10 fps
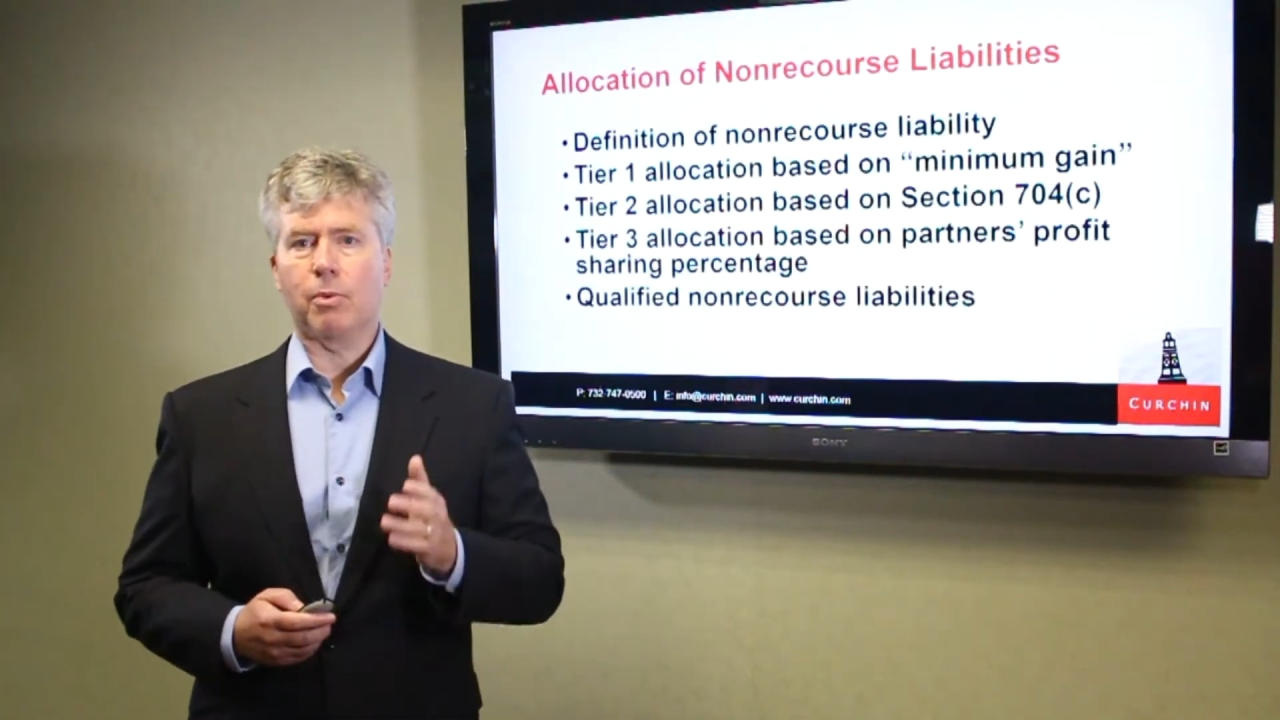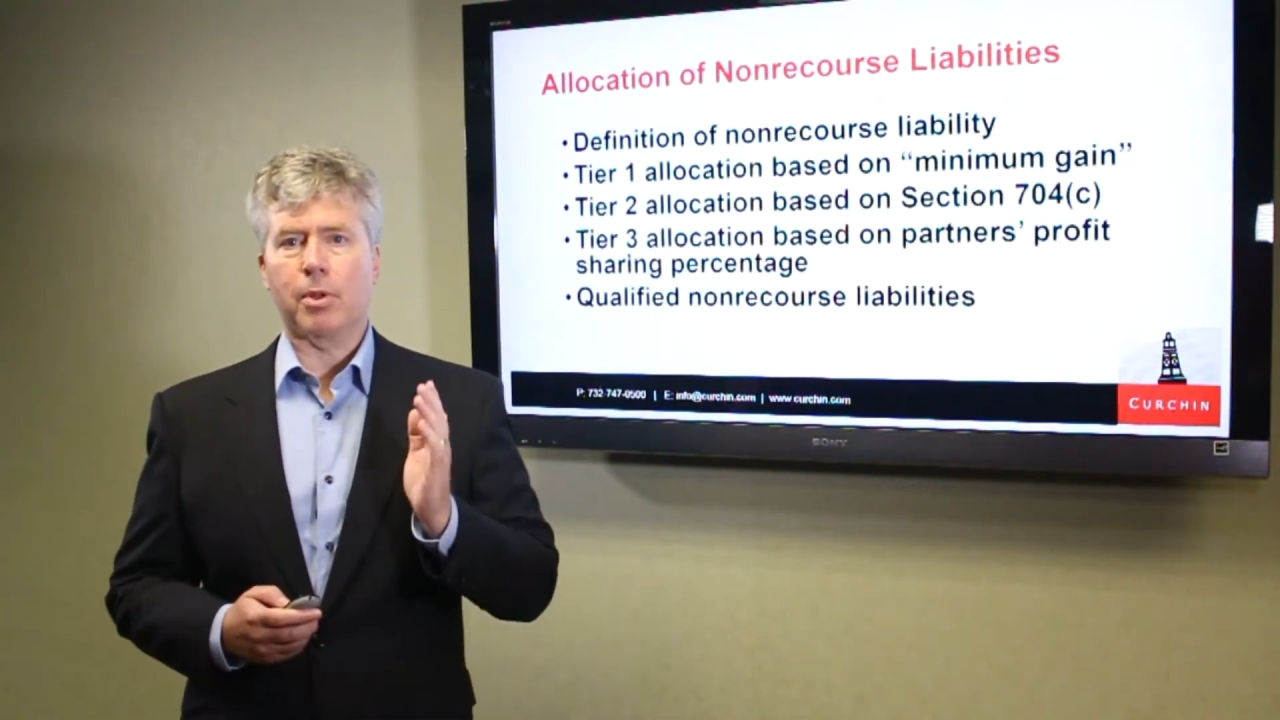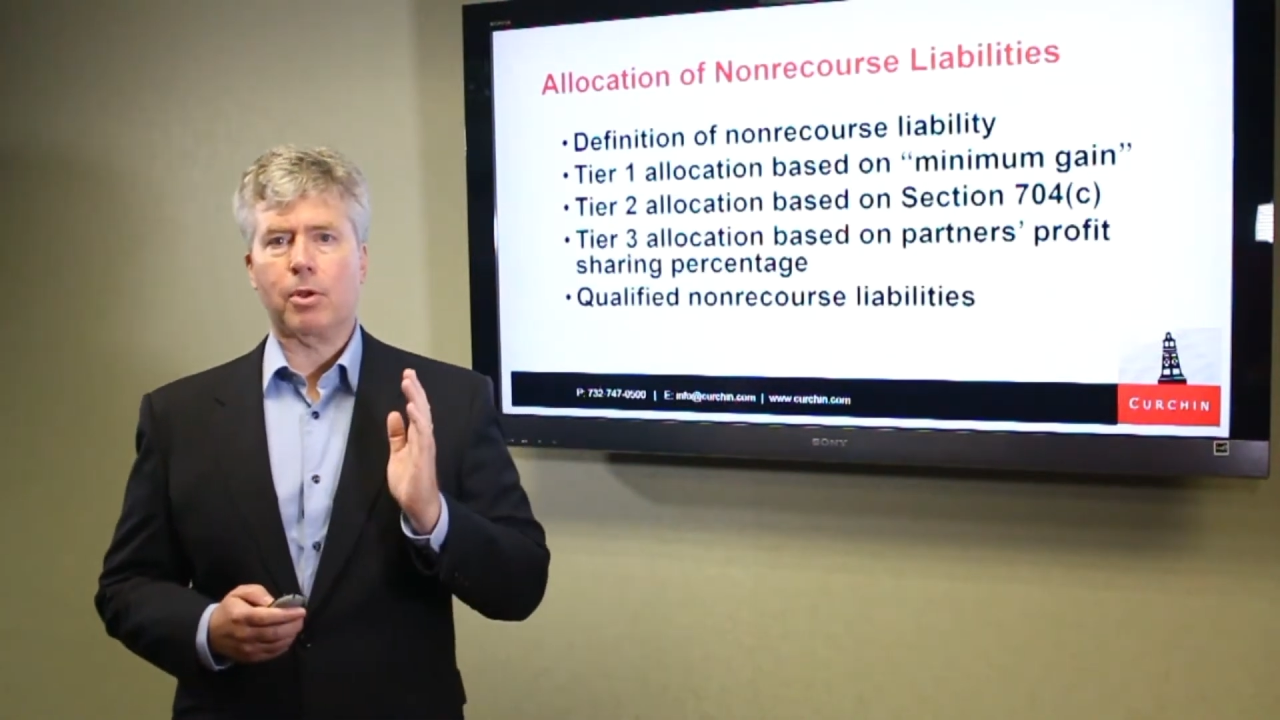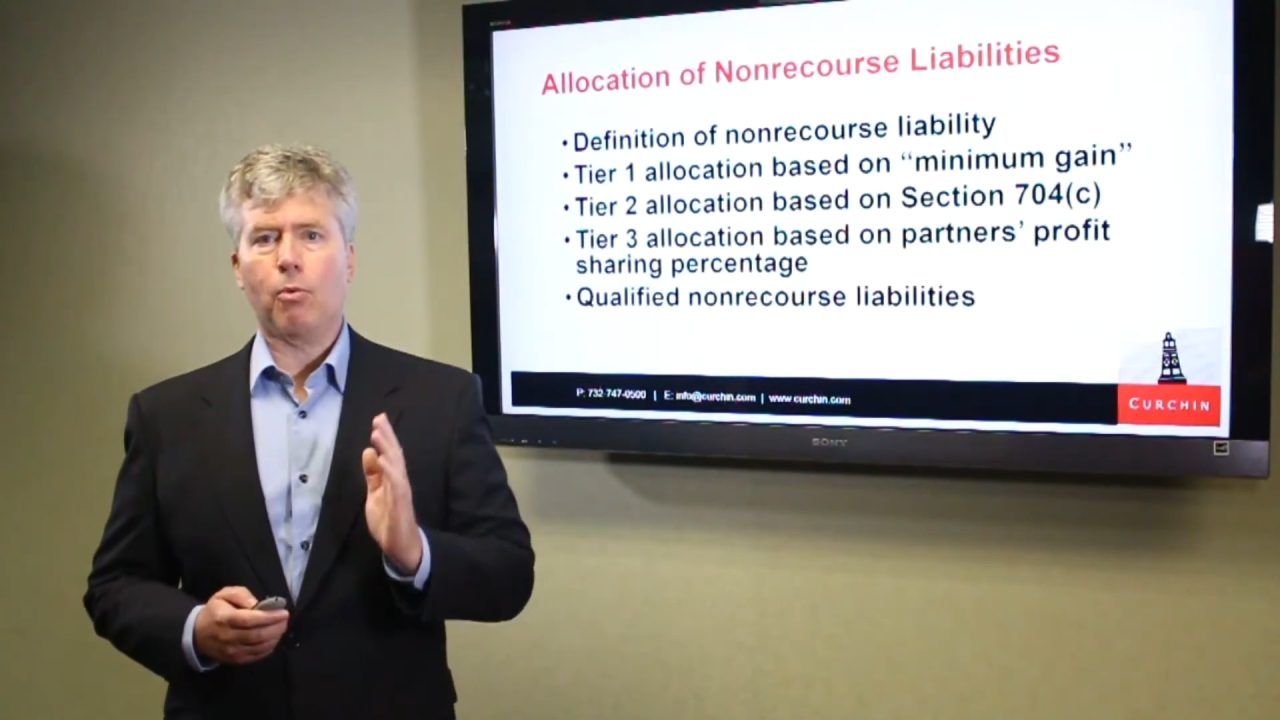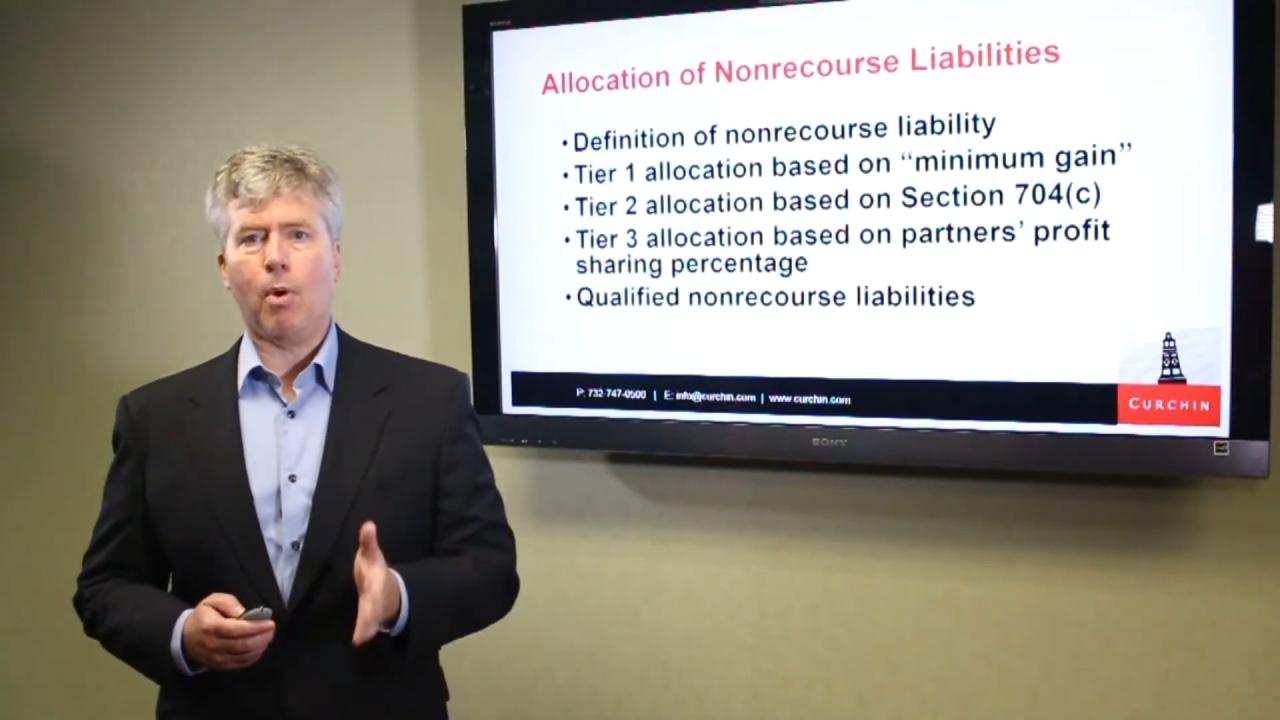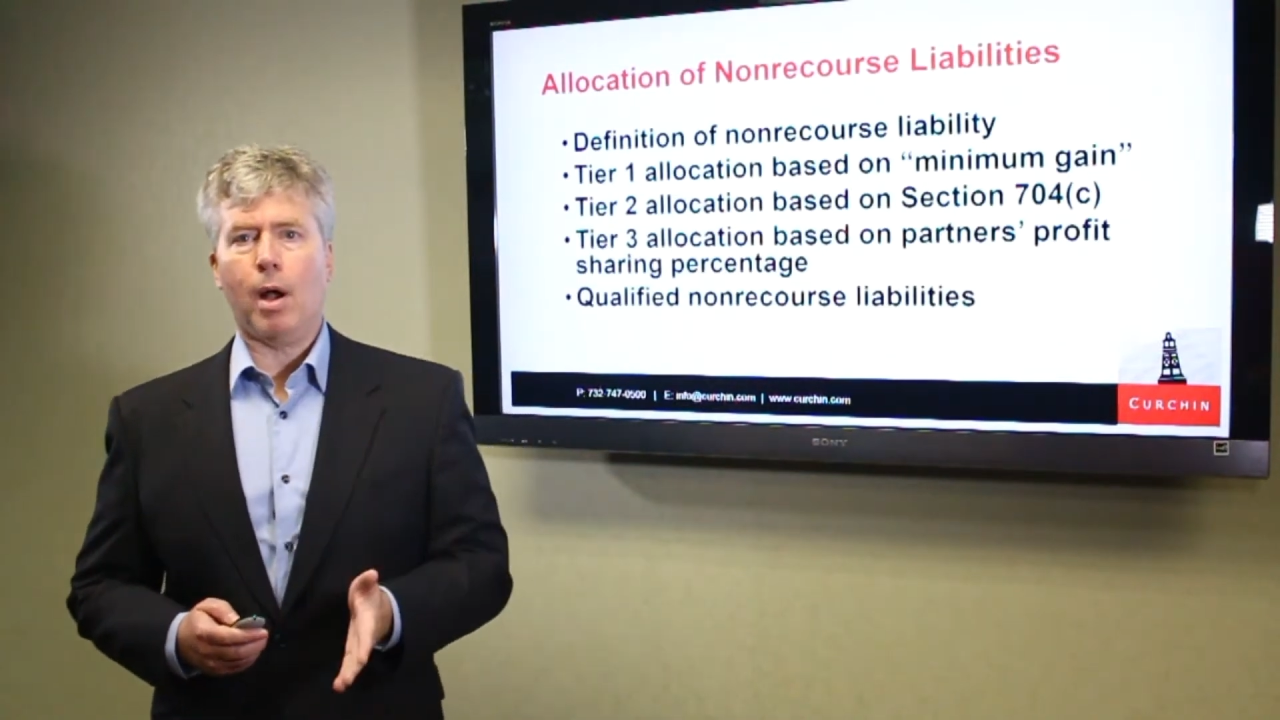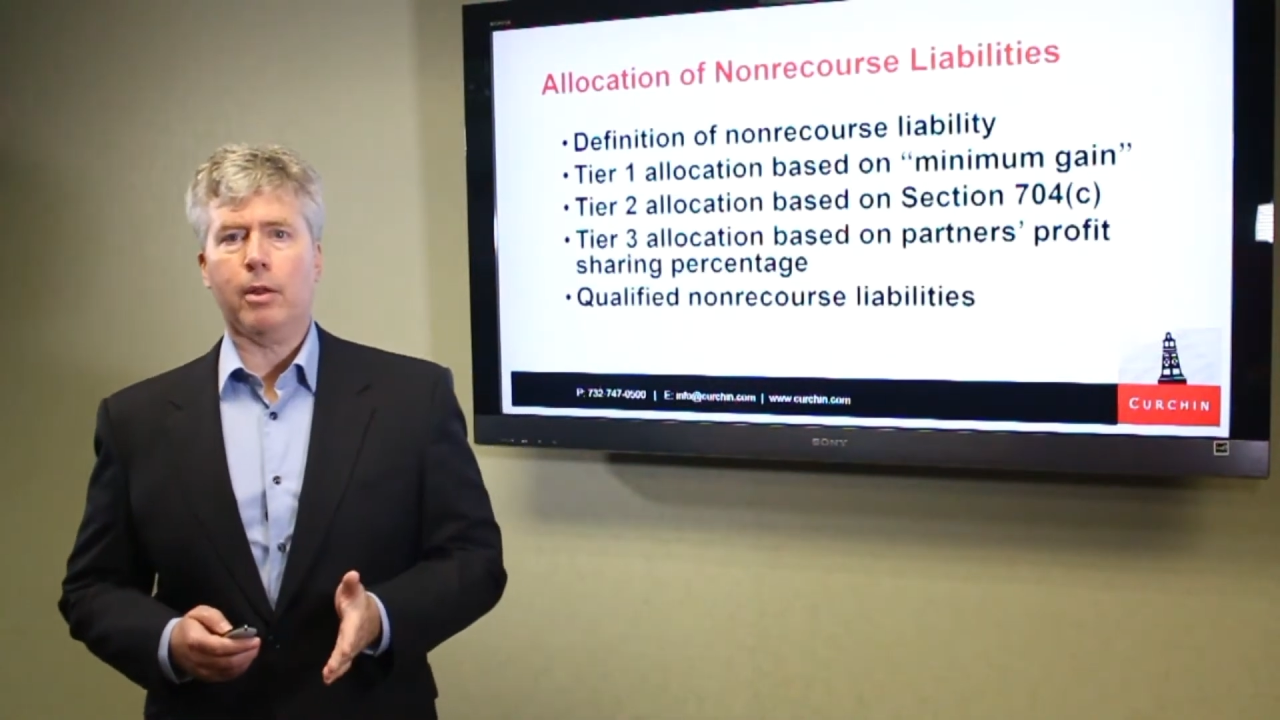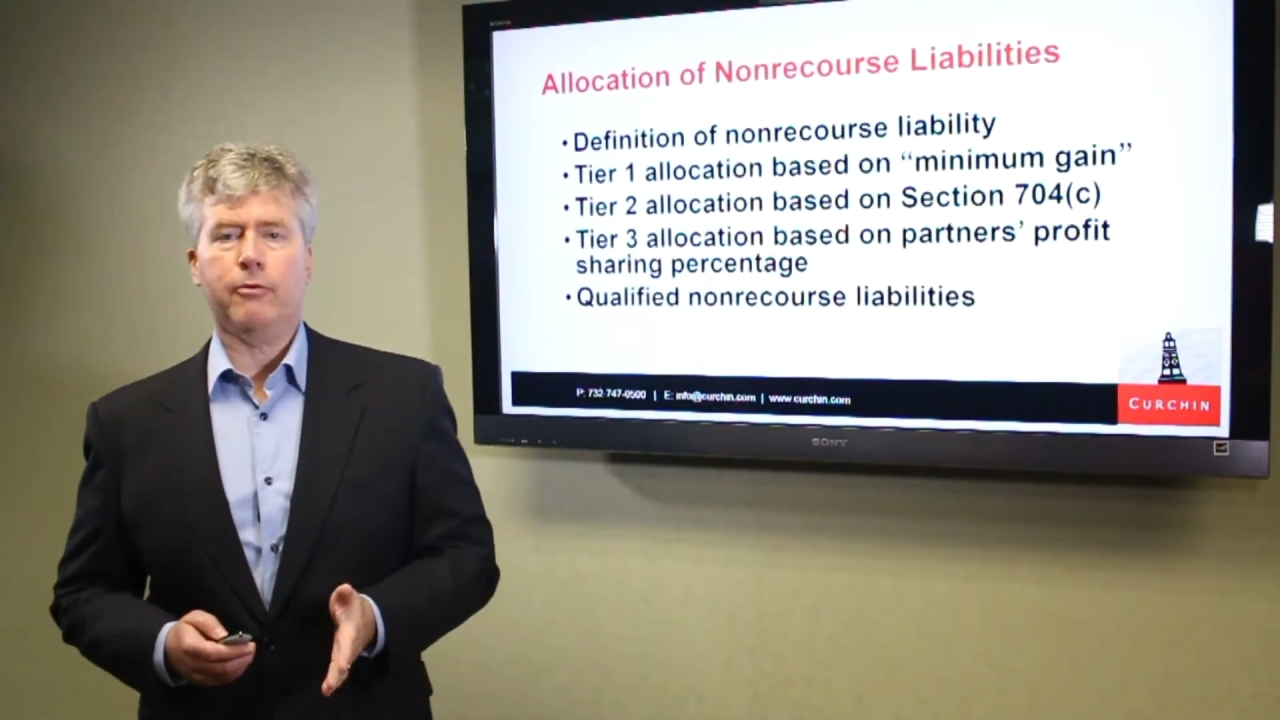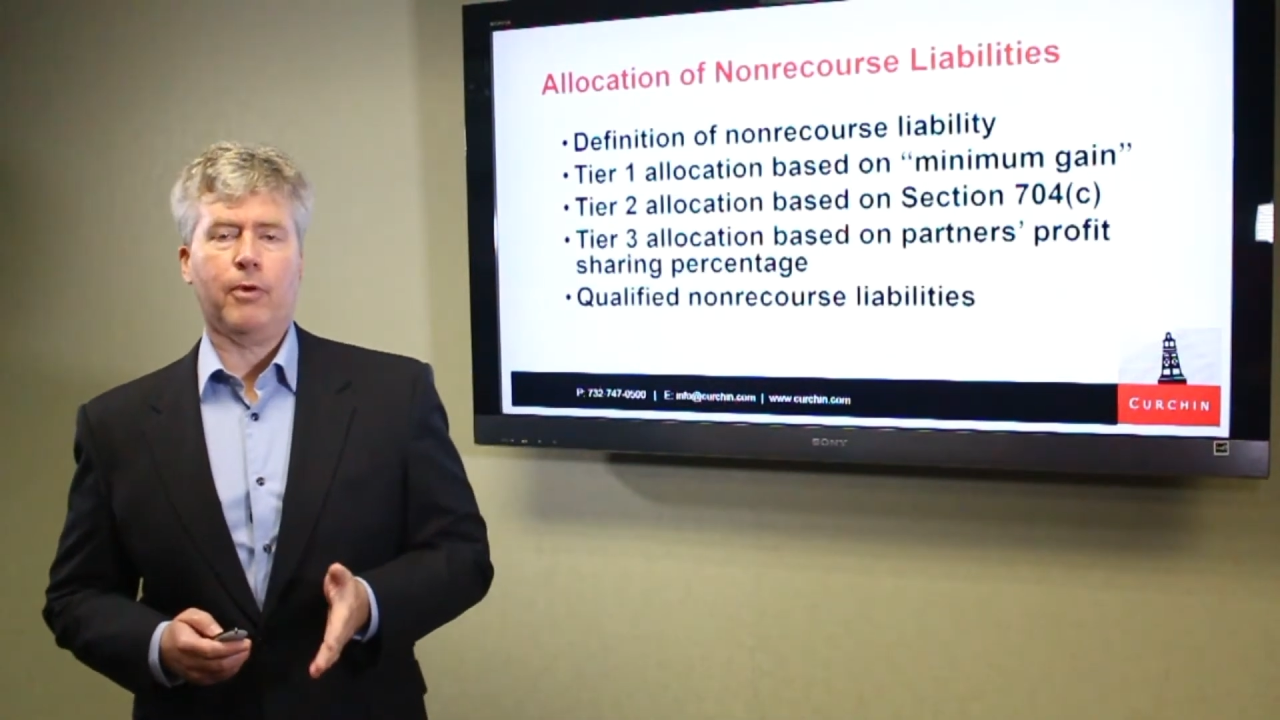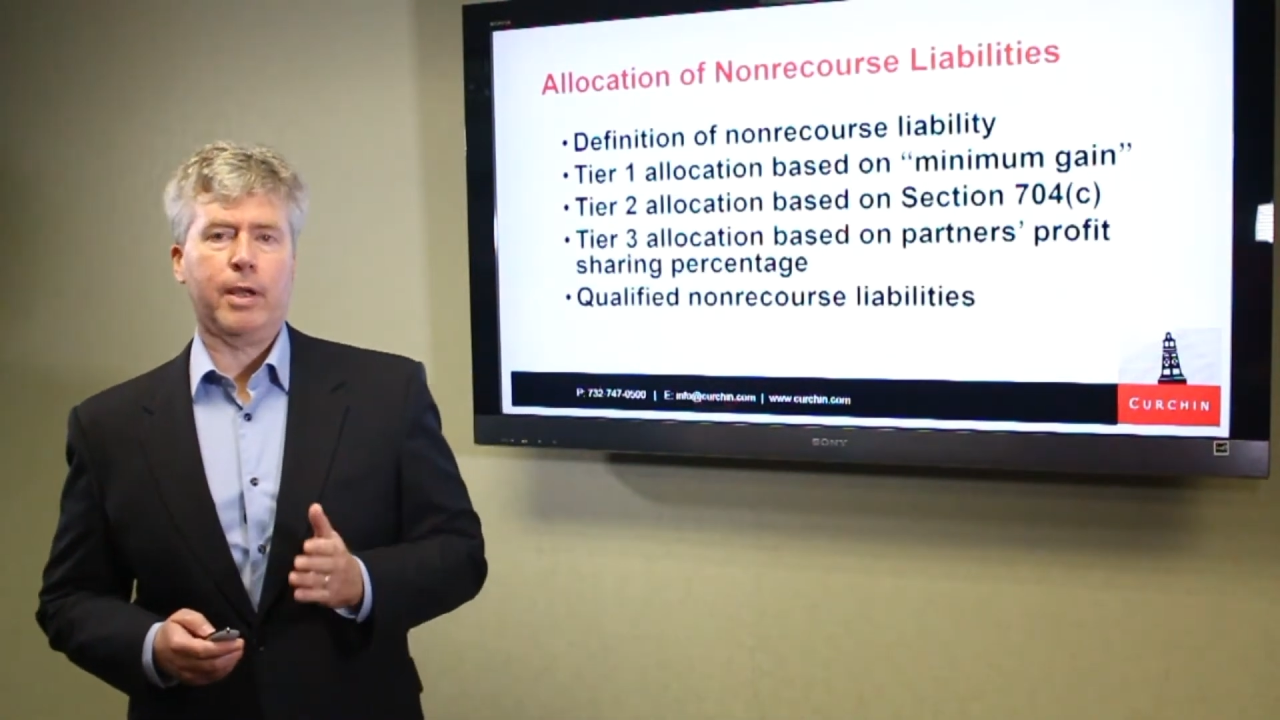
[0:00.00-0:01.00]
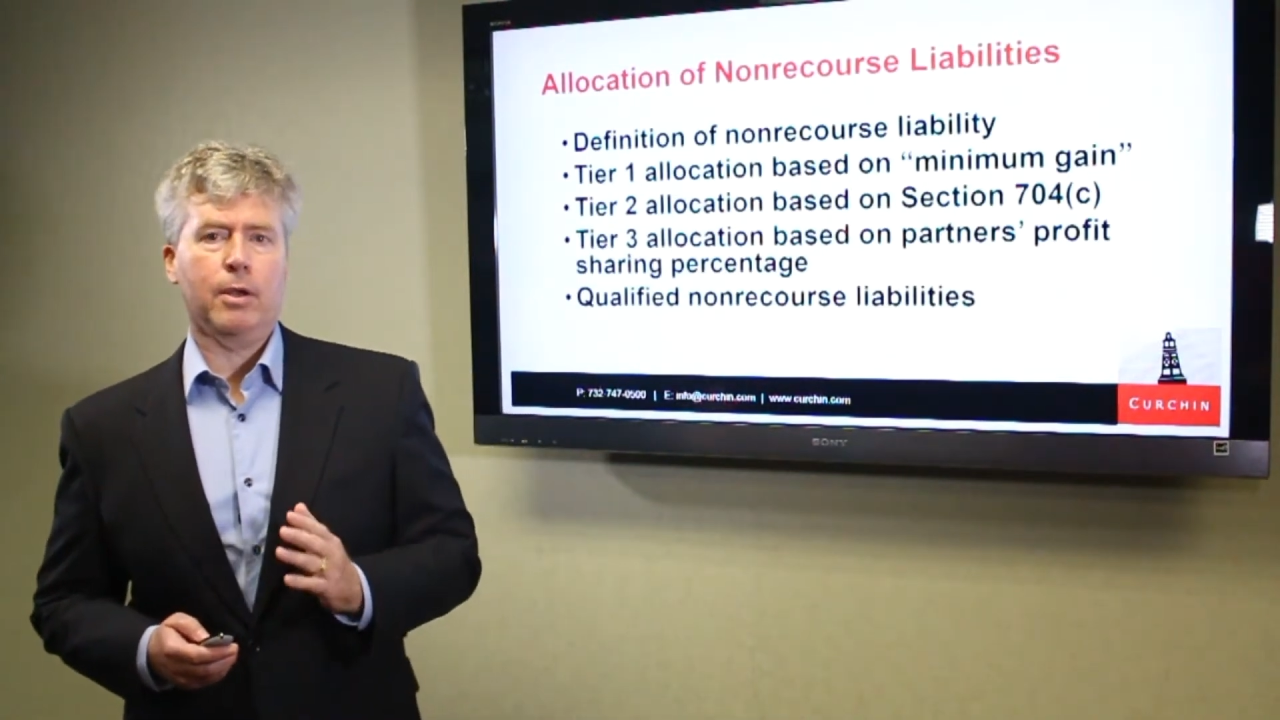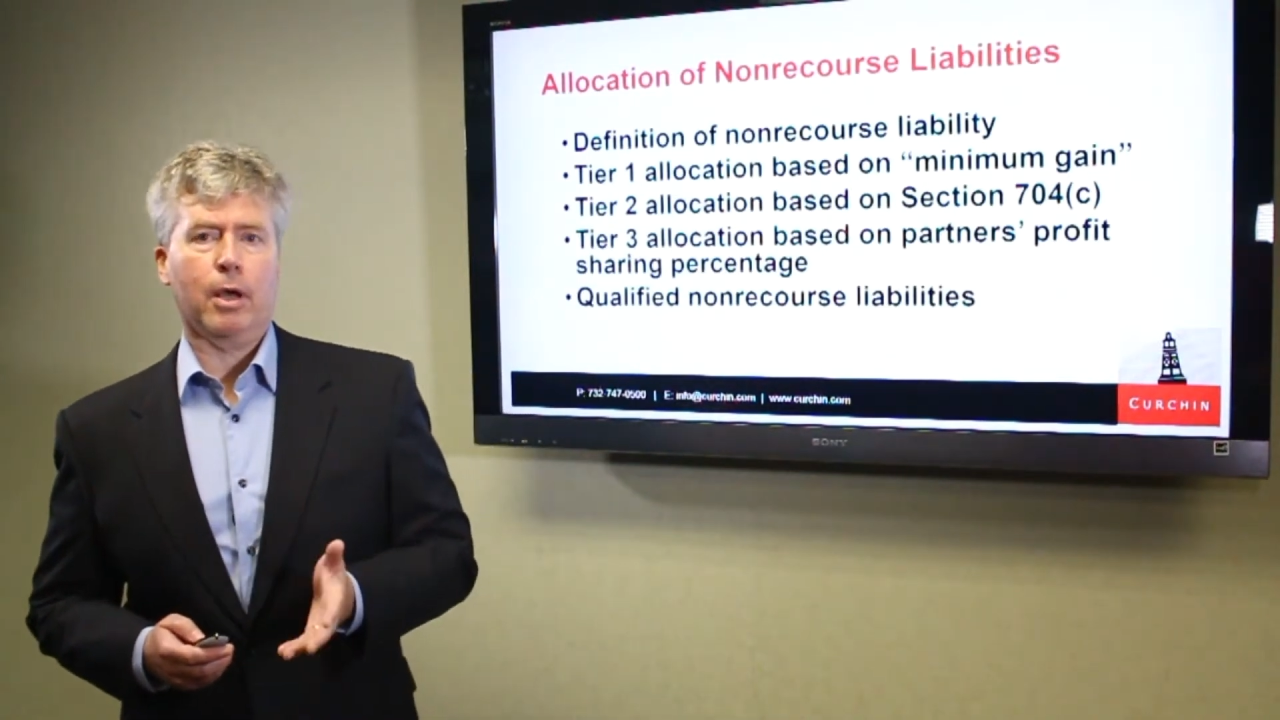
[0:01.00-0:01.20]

Well, a qualified